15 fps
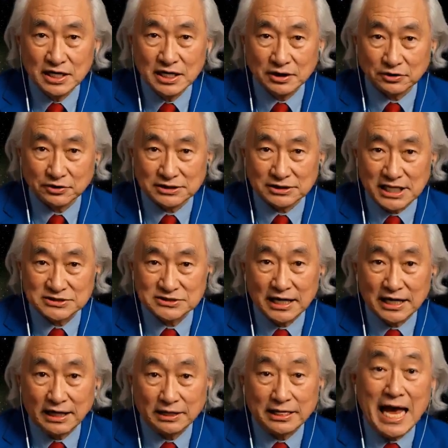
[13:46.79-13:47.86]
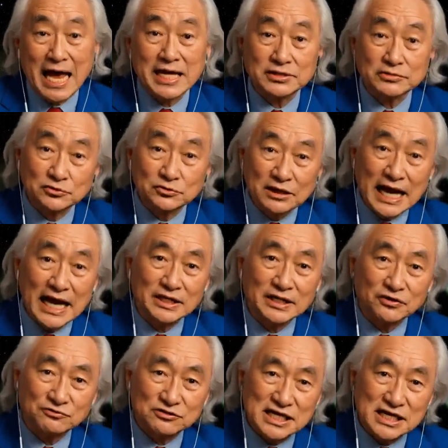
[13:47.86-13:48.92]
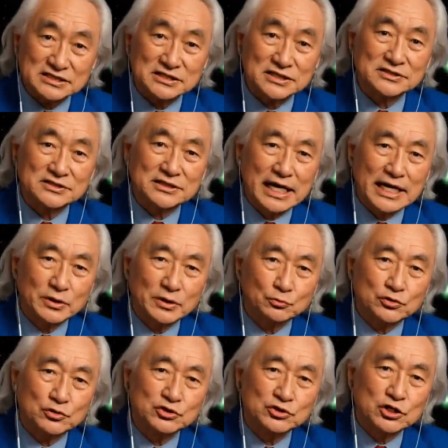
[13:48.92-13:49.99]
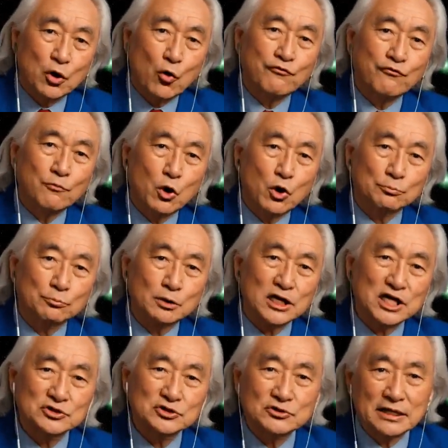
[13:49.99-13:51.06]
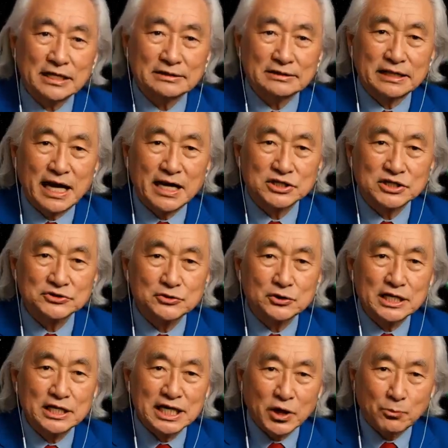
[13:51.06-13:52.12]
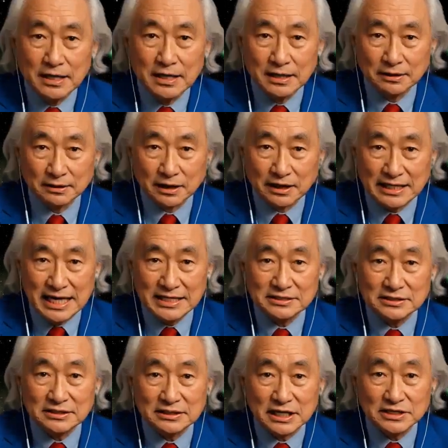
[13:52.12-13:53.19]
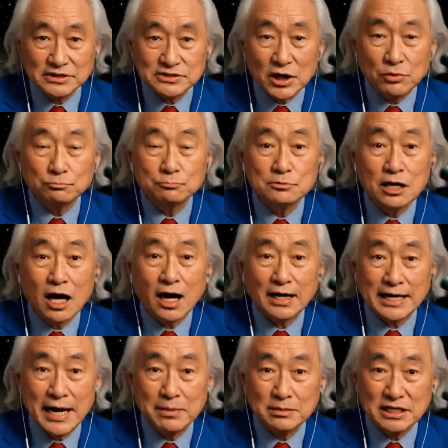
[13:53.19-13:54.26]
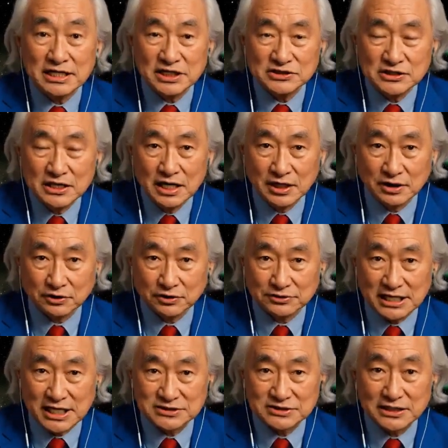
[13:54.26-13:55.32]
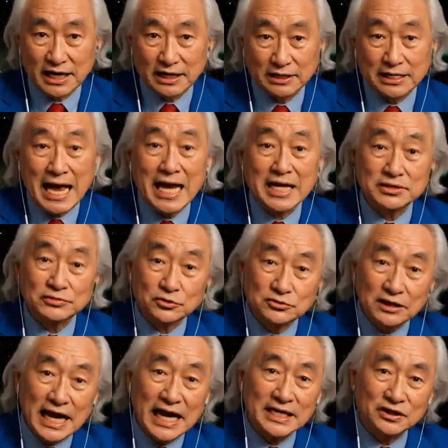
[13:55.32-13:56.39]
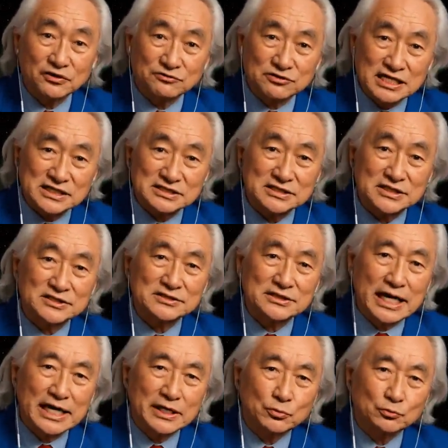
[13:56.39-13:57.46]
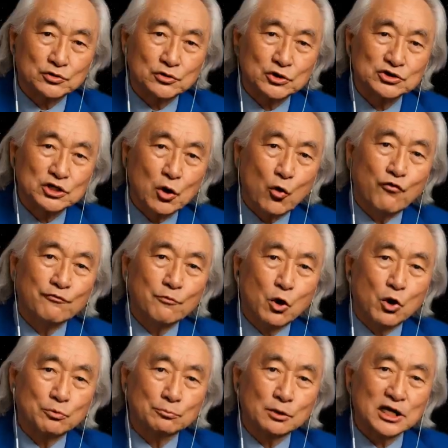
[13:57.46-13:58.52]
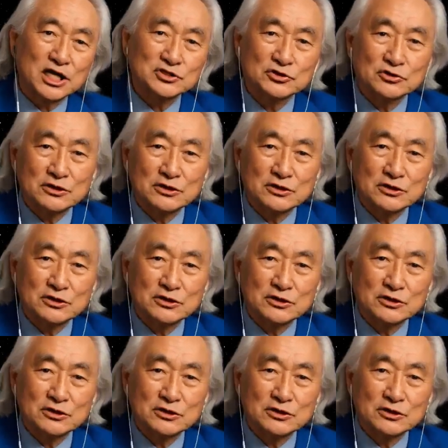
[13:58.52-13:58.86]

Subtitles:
It's cold out there. It's so cold that we don't typically spot comets at 5 AU because they typically have not begun to form their coma yet. They're still frozen solid.